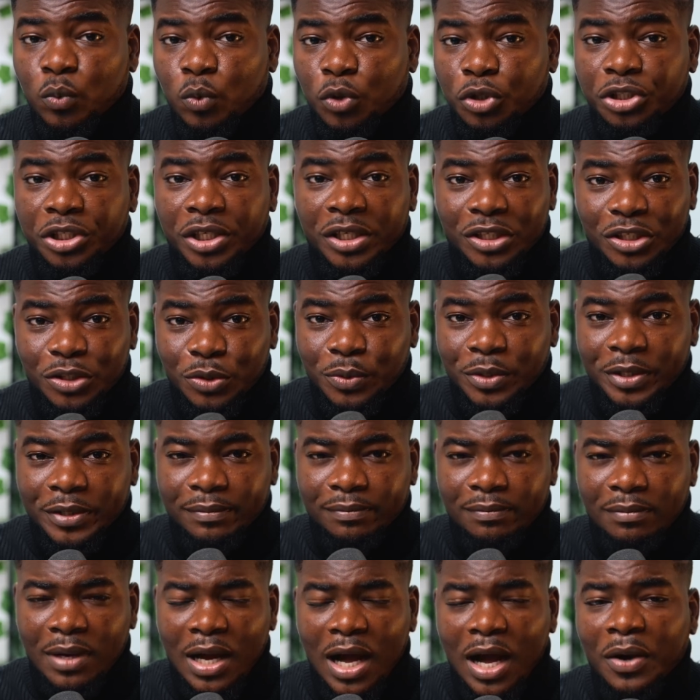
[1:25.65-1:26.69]
what you're doing?
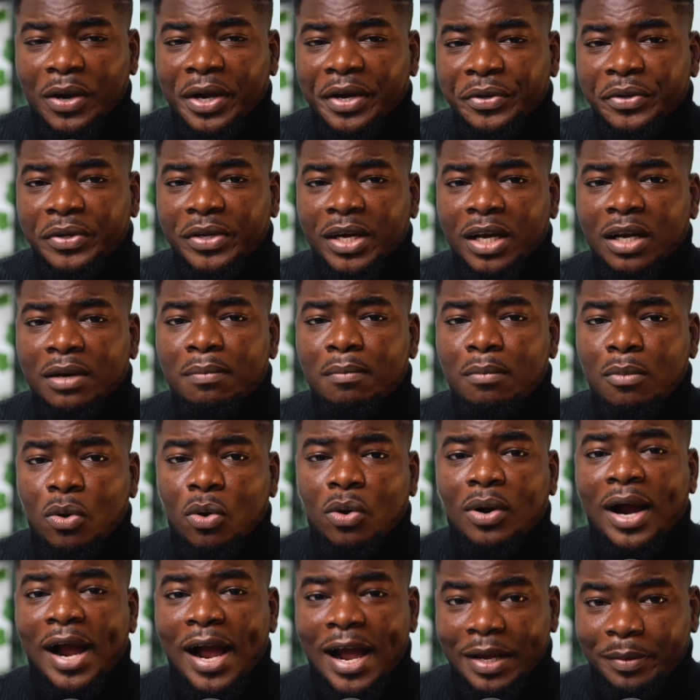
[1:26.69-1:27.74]
How can you get more
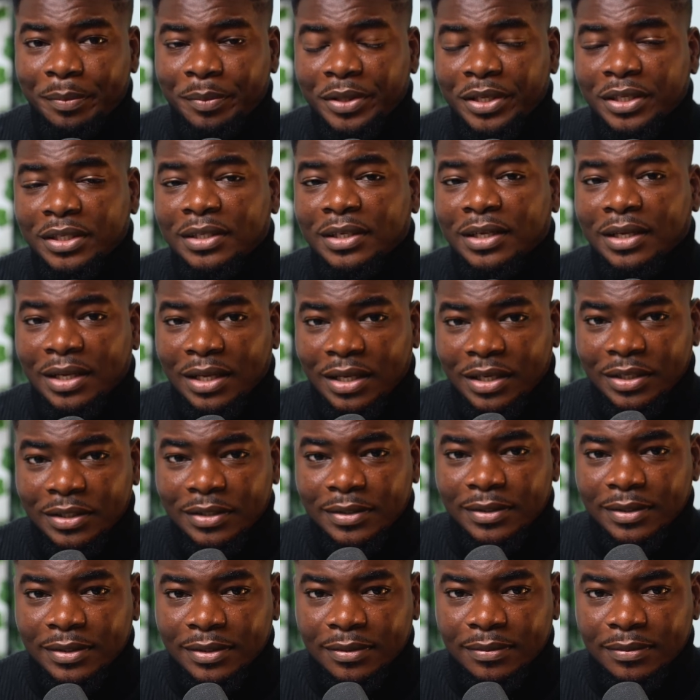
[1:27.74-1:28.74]
high-paying clients?